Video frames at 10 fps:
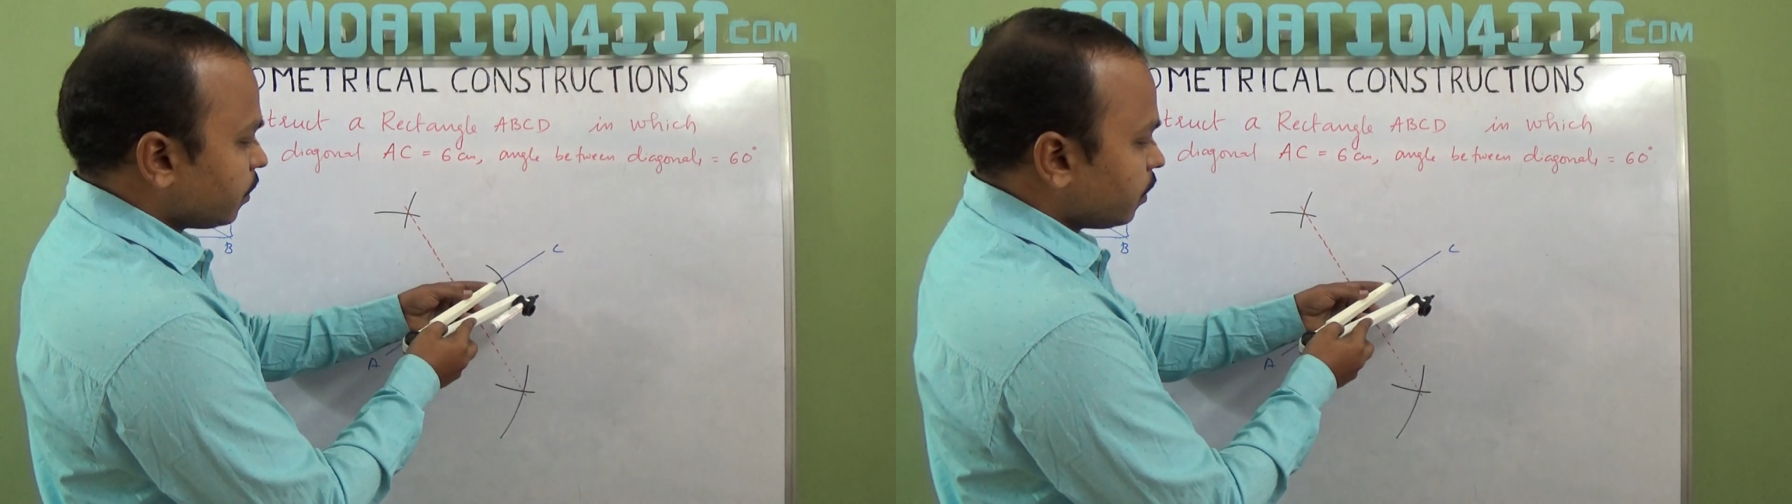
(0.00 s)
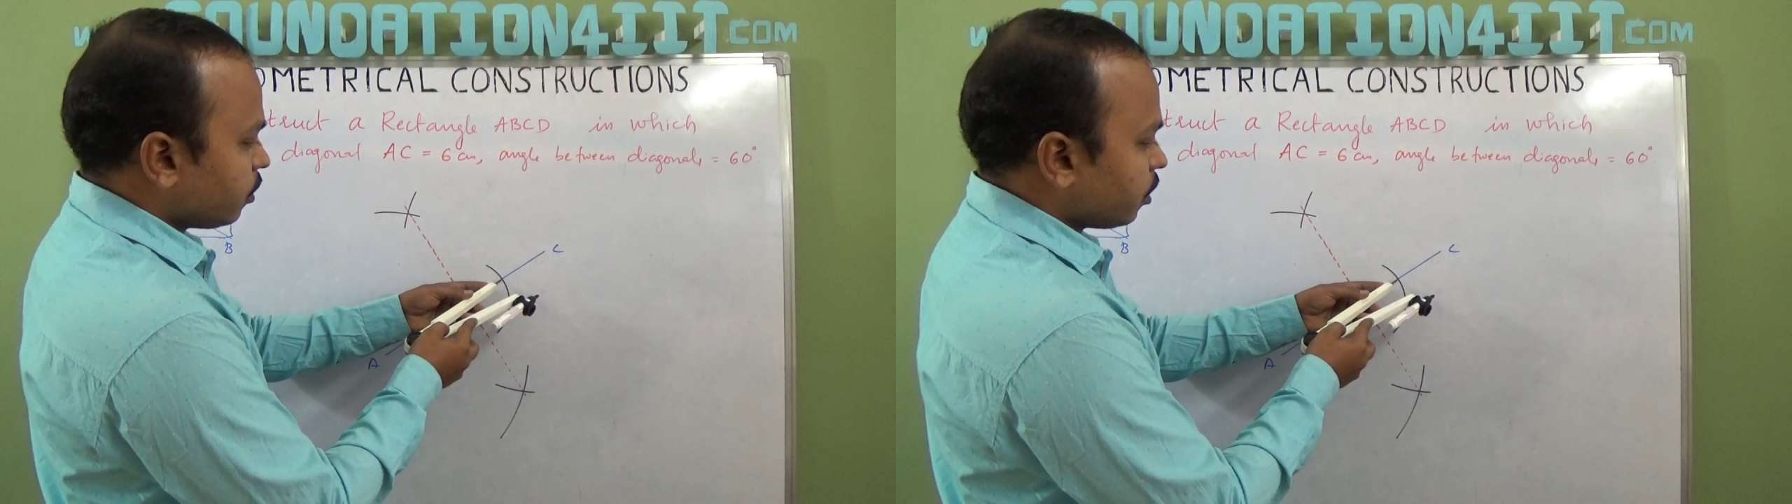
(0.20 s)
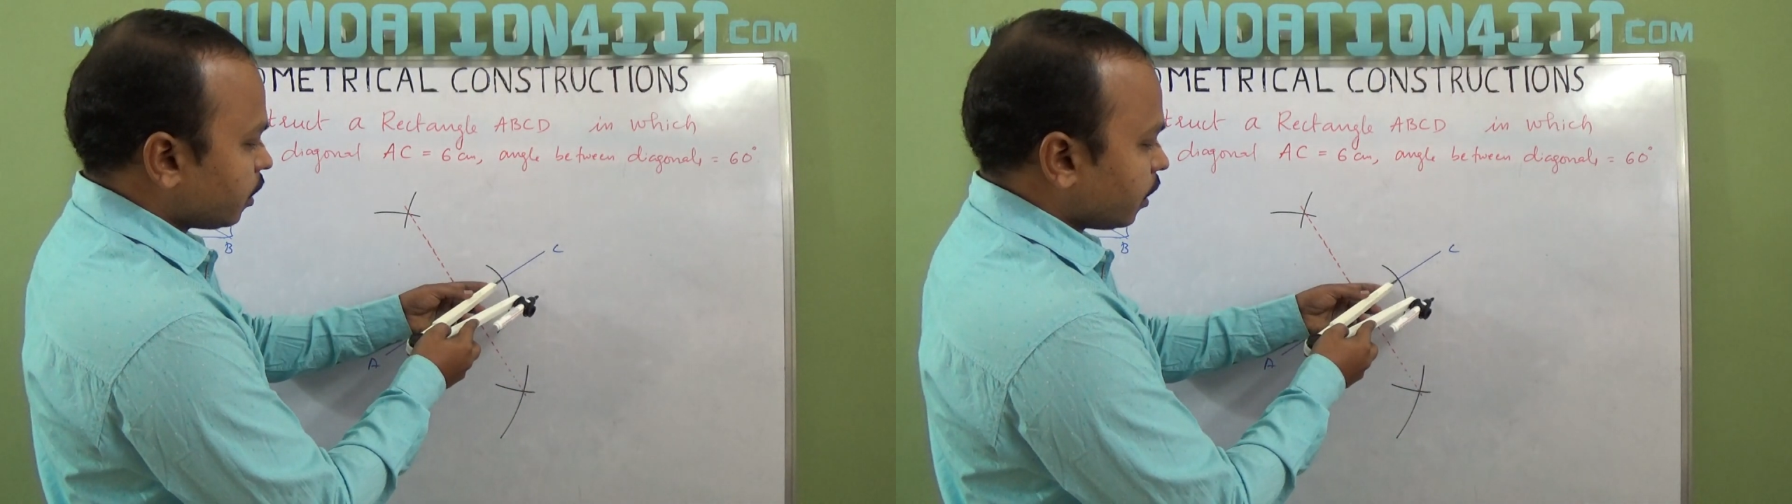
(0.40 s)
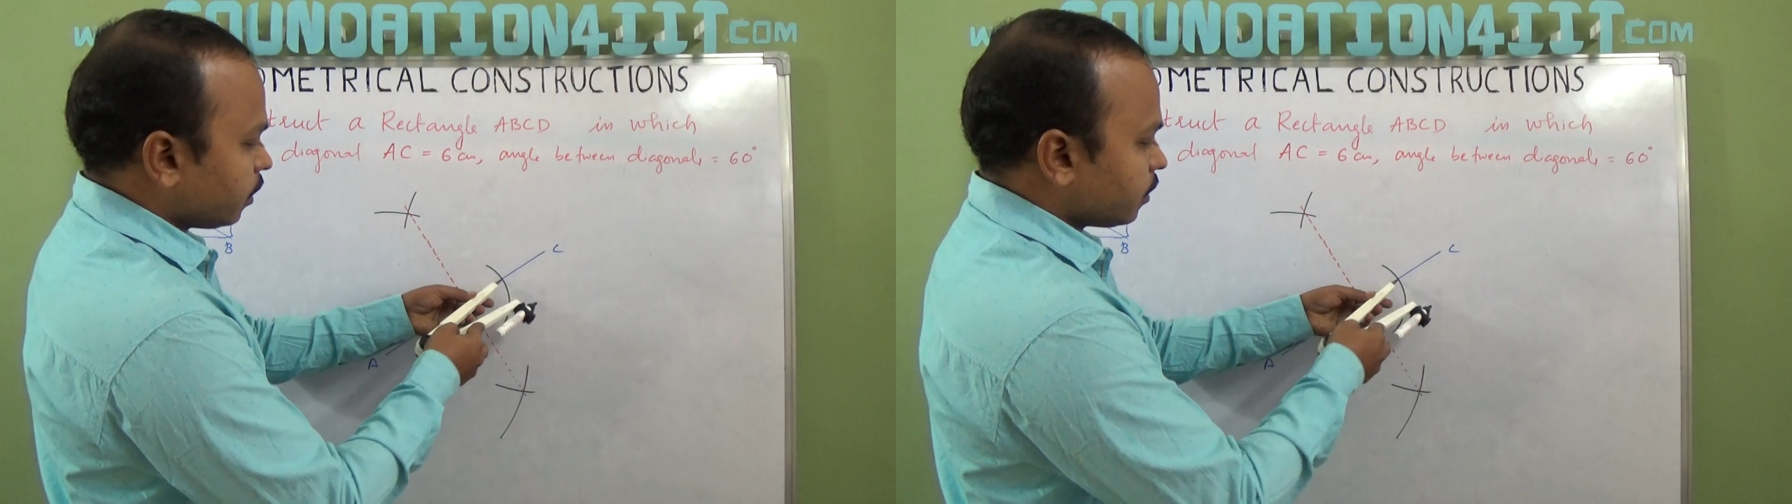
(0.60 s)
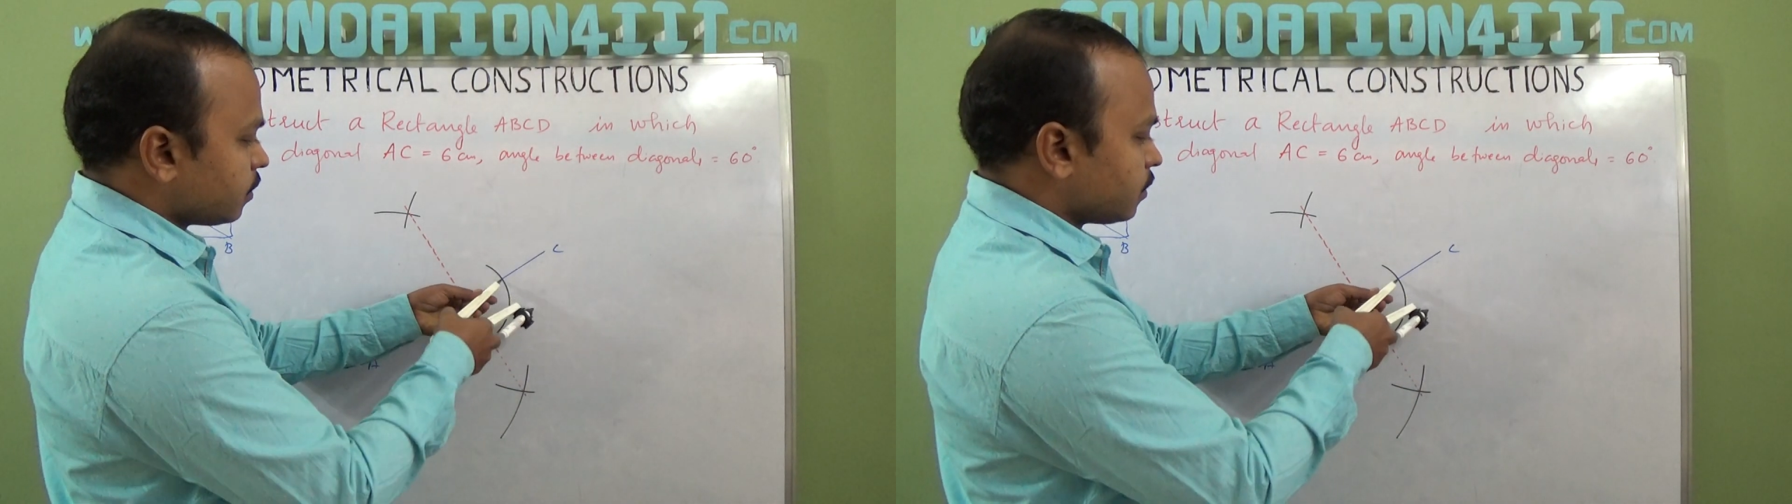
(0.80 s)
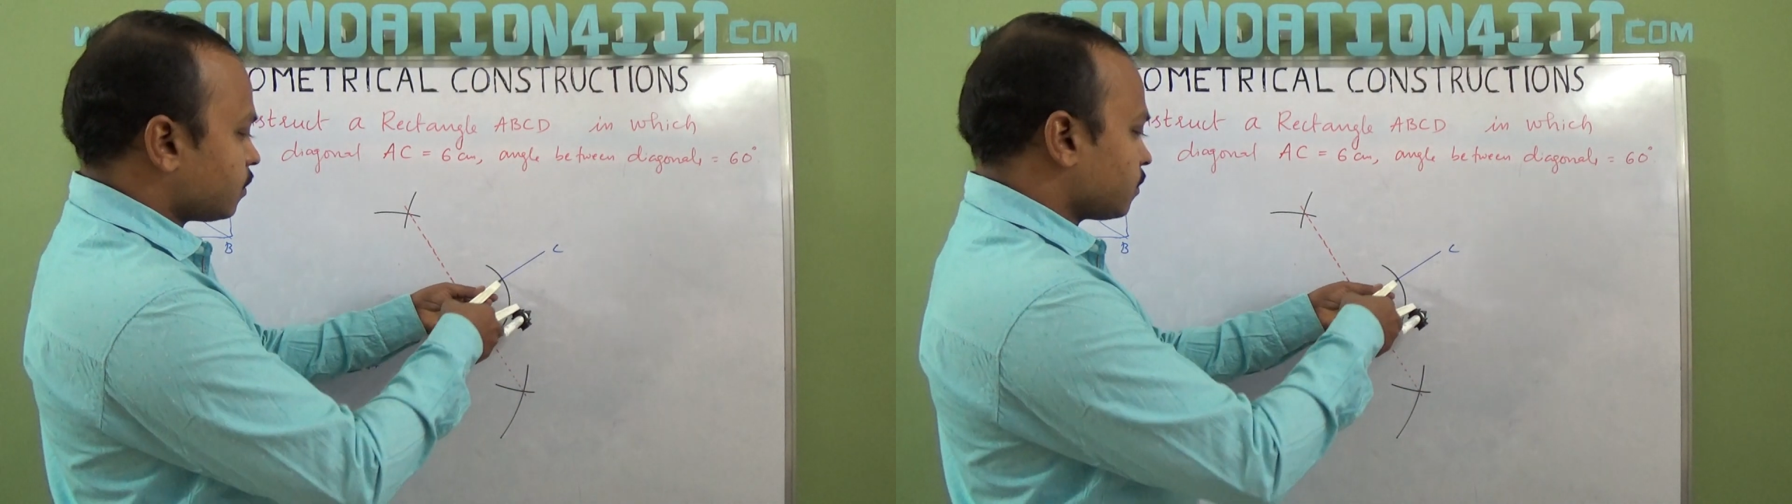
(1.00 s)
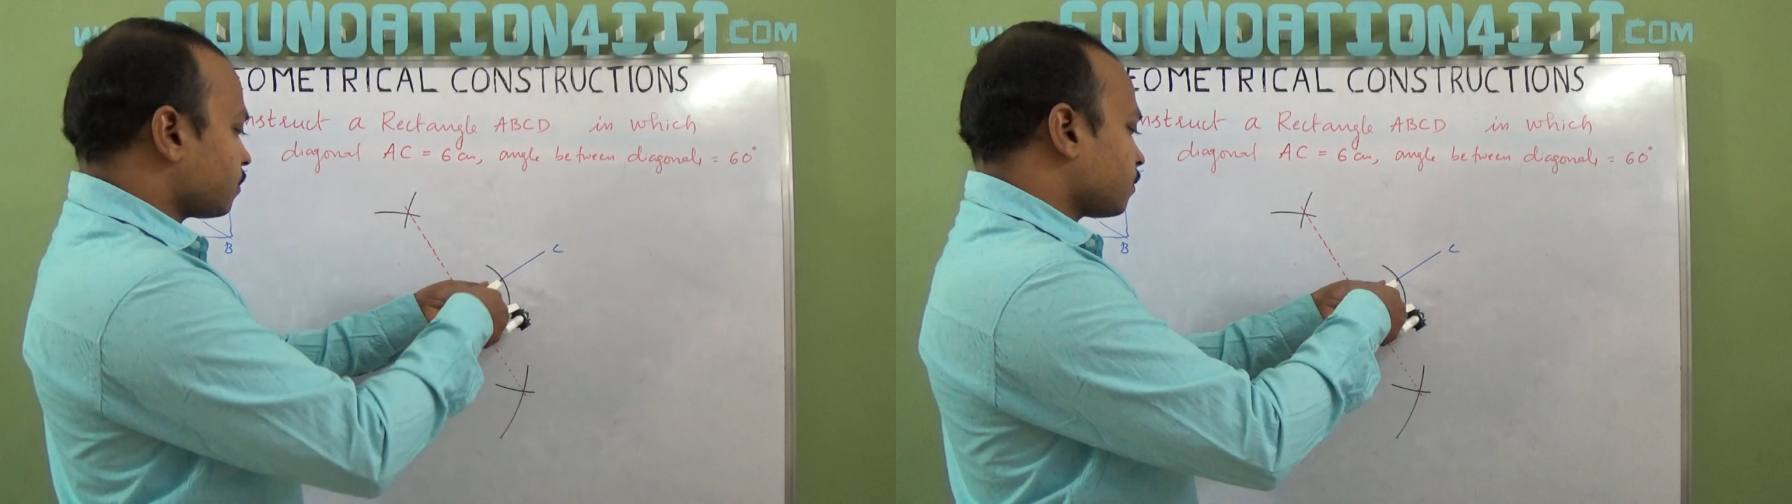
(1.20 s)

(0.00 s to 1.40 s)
here you can cut this.